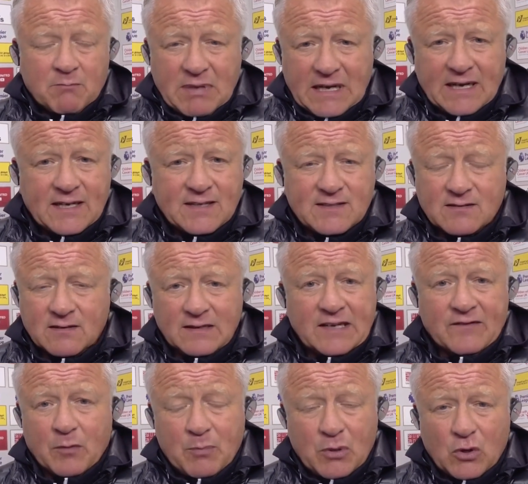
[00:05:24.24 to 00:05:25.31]
Palace, and
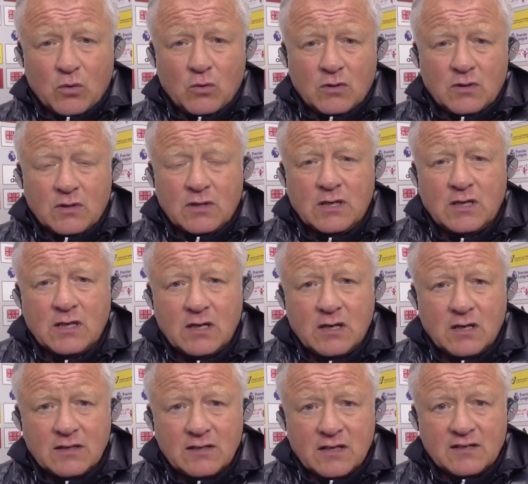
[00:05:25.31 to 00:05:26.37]
Liverpool,
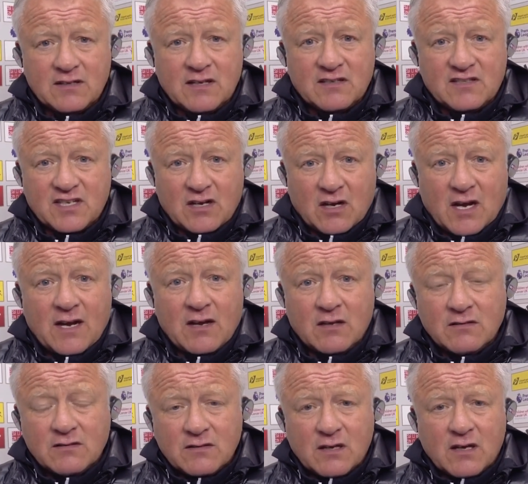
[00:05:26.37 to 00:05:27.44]
uh, and, and, and tonight
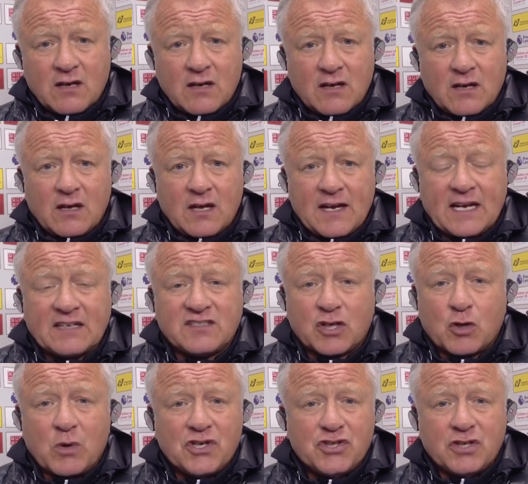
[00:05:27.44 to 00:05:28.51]
and. Uh, and ask
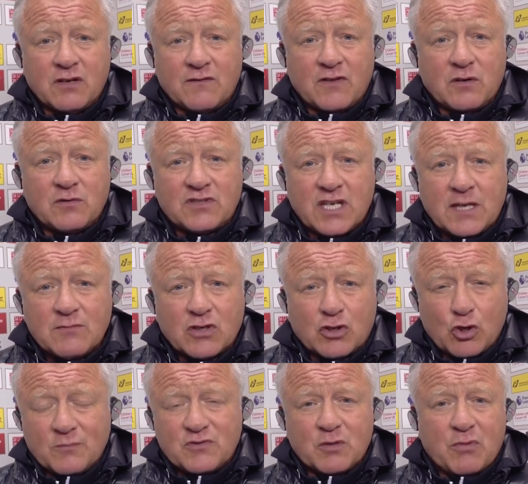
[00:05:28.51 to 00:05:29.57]
the question of those teams
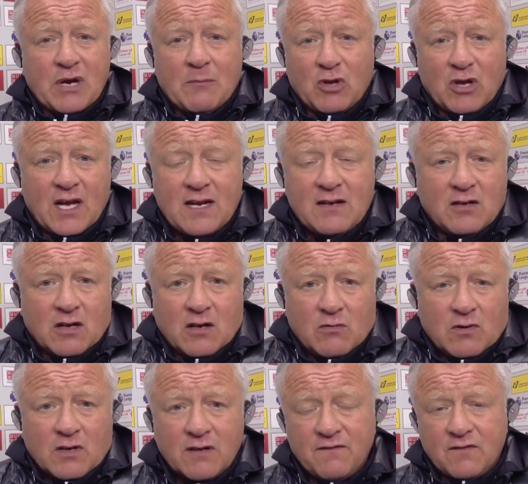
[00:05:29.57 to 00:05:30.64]
that come to Bramall Lane. You
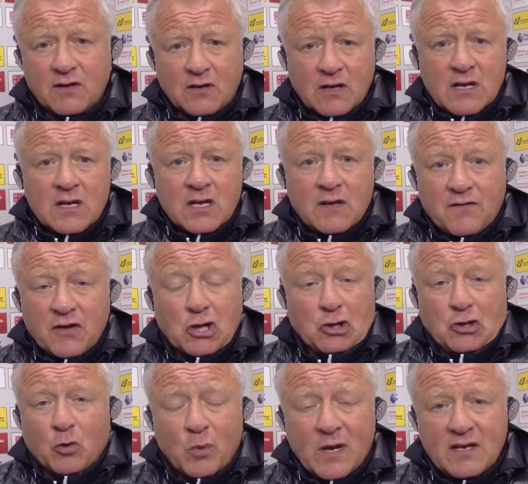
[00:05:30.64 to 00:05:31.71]
know, if you if you're
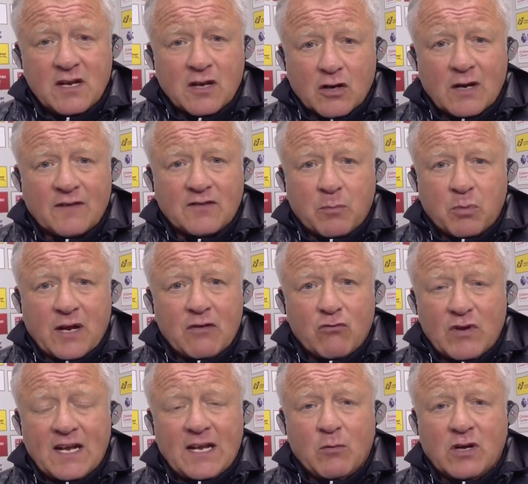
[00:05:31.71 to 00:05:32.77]
going to win, you're going to have to play
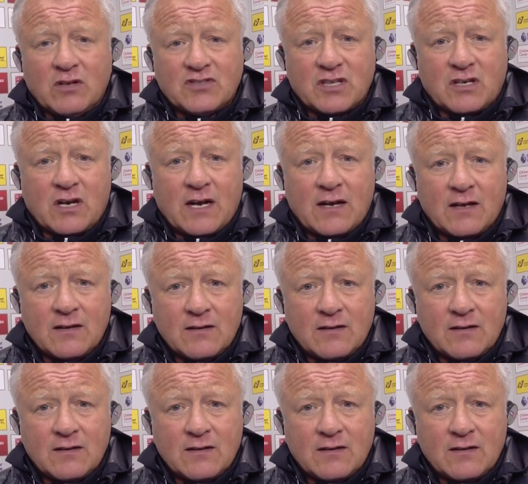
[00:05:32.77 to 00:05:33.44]
really well tonight.